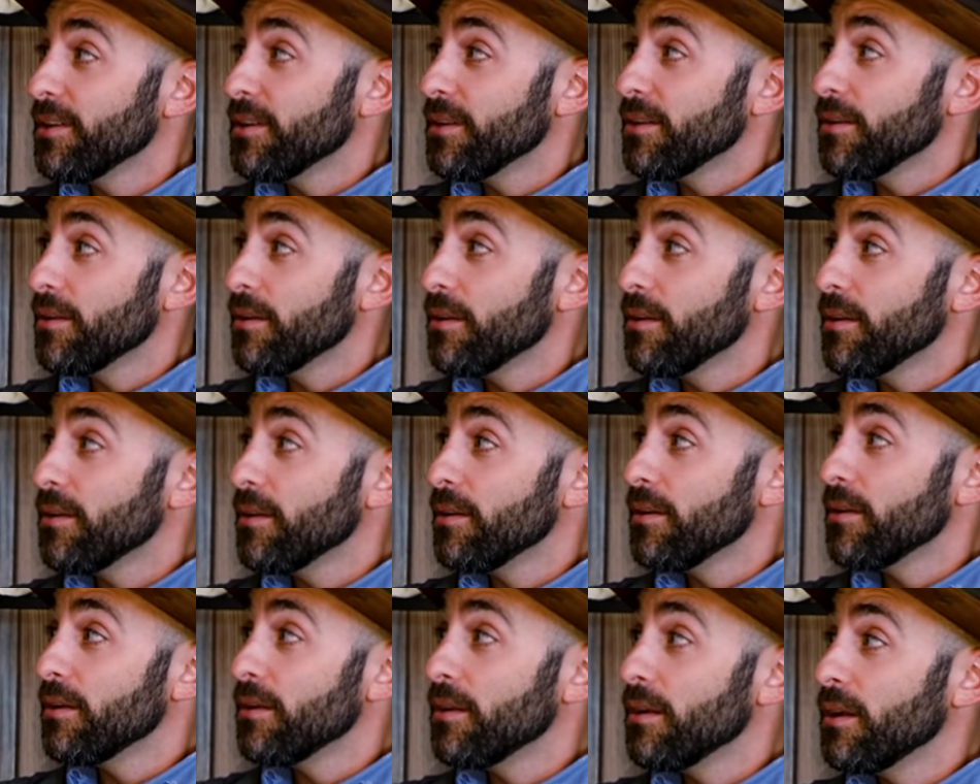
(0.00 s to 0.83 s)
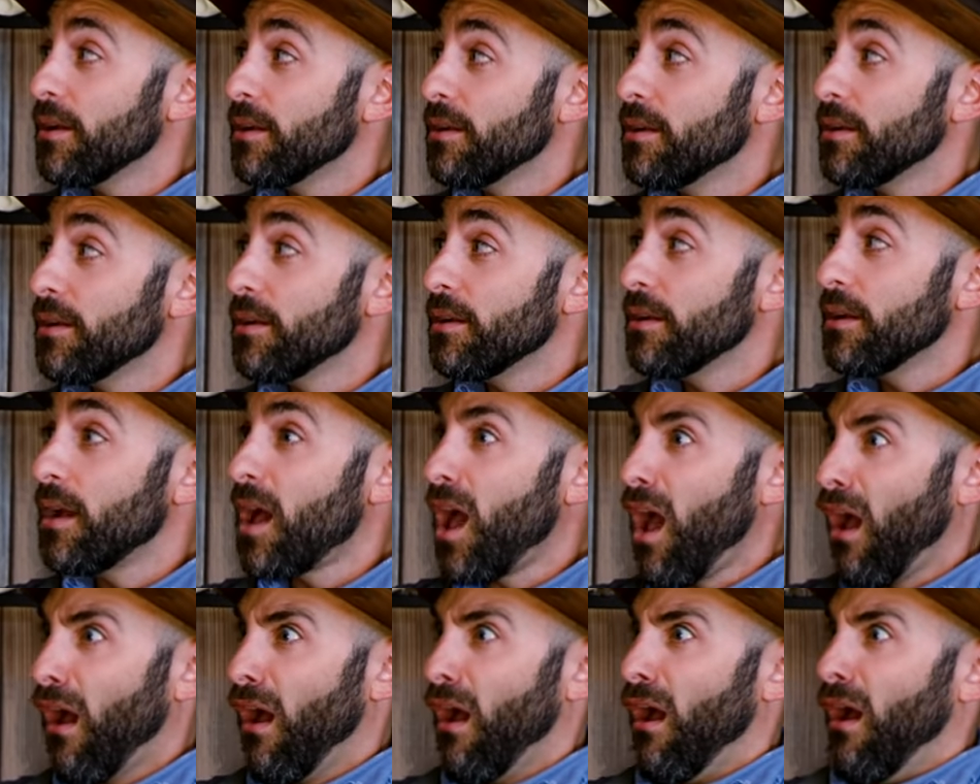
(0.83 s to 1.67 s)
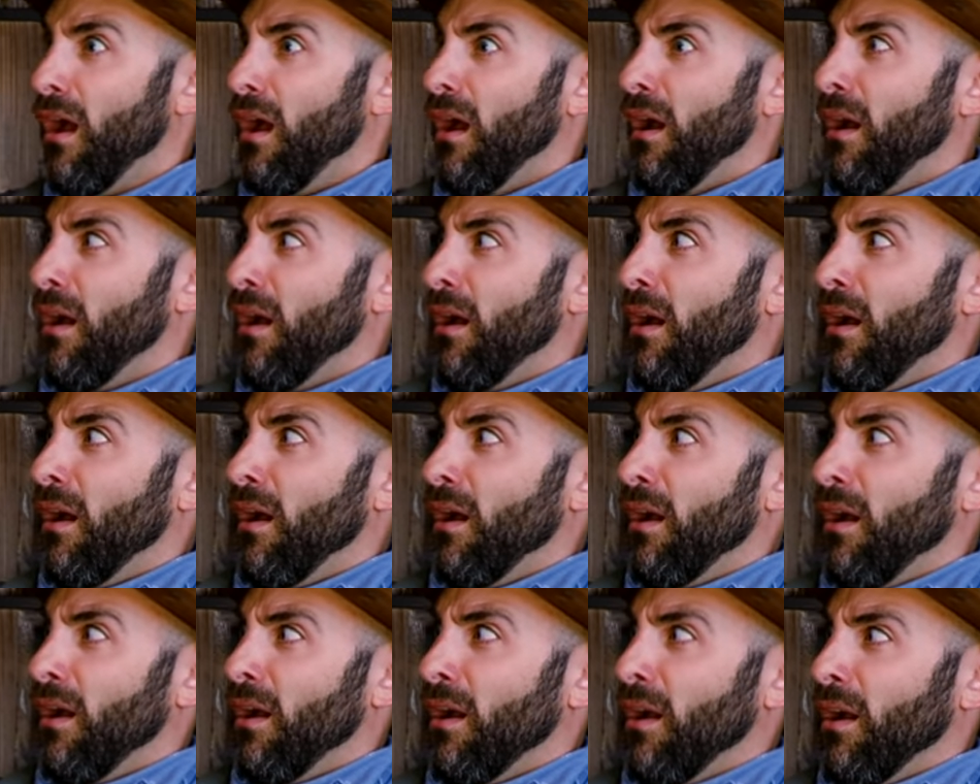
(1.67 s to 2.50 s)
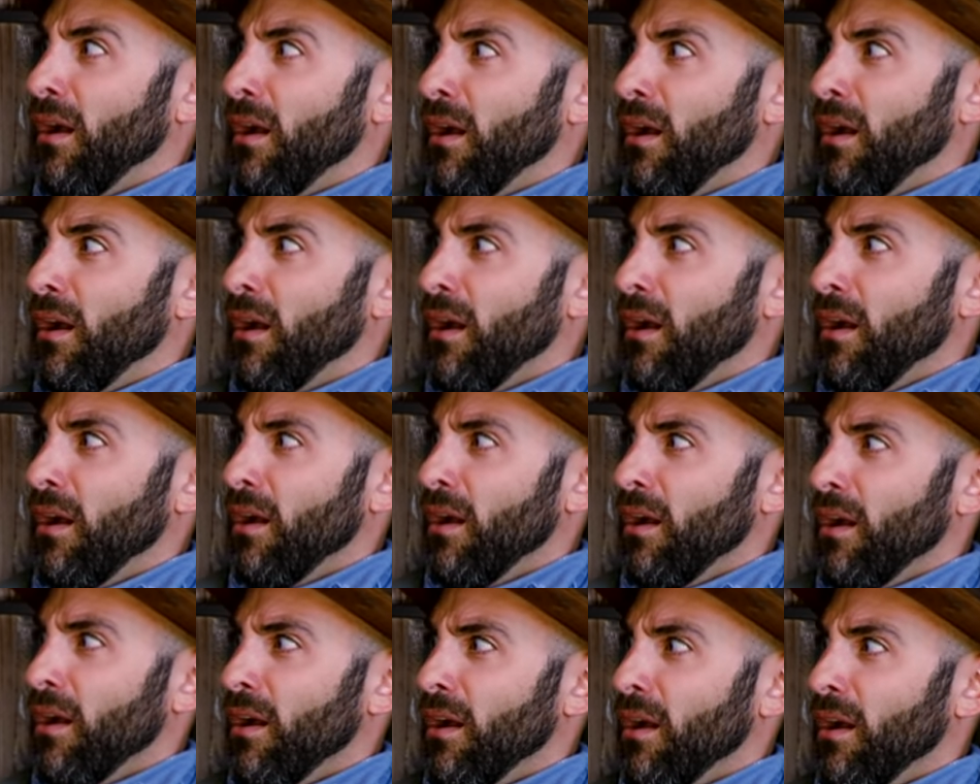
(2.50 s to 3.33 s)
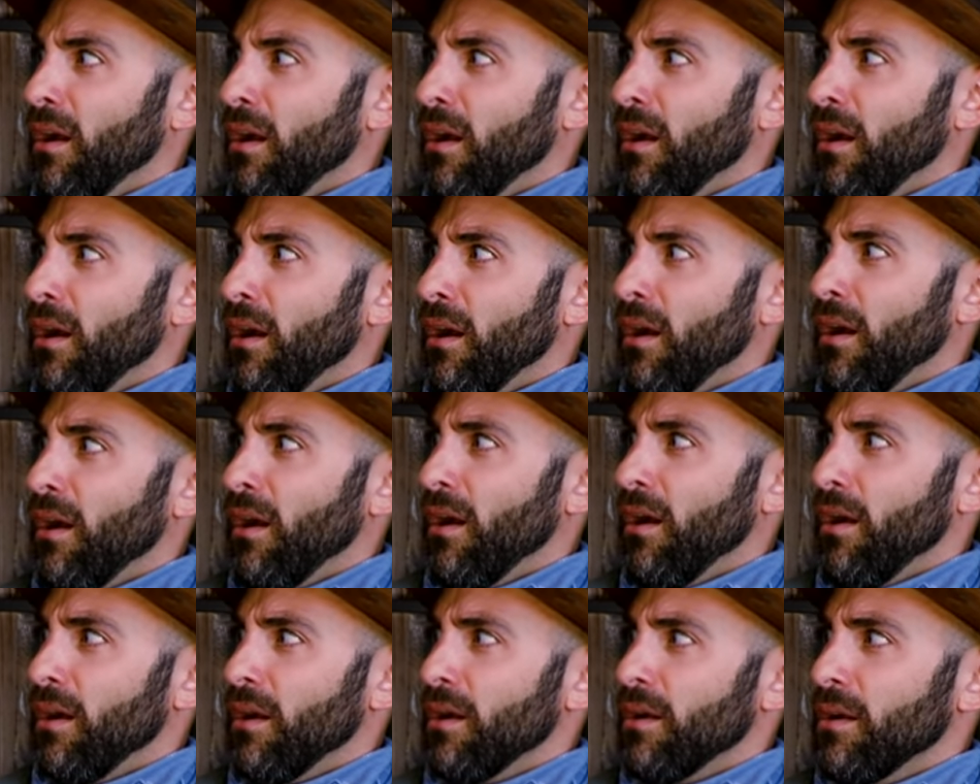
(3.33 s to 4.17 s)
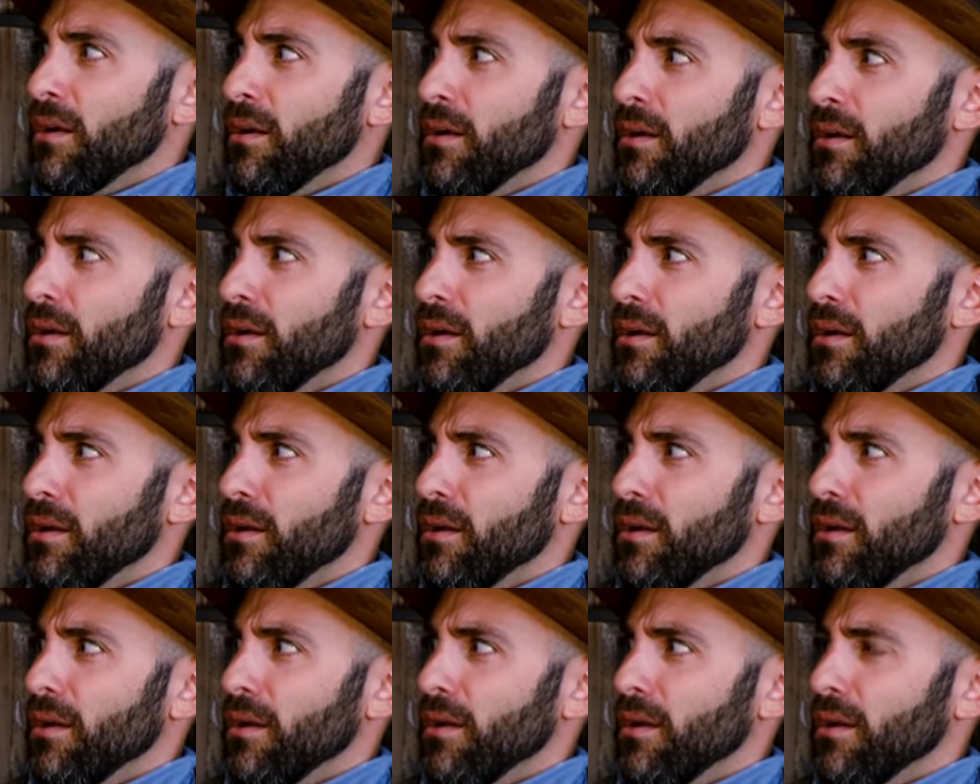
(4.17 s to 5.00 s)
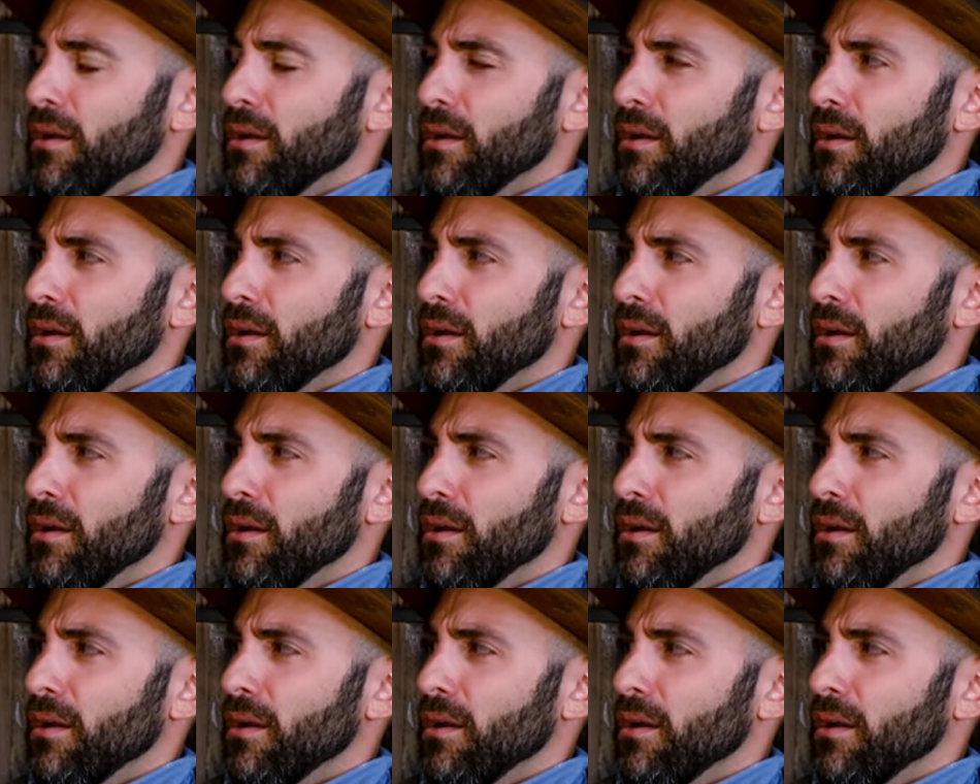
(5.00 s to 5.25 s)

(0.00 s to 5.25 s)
This person isn't speaking.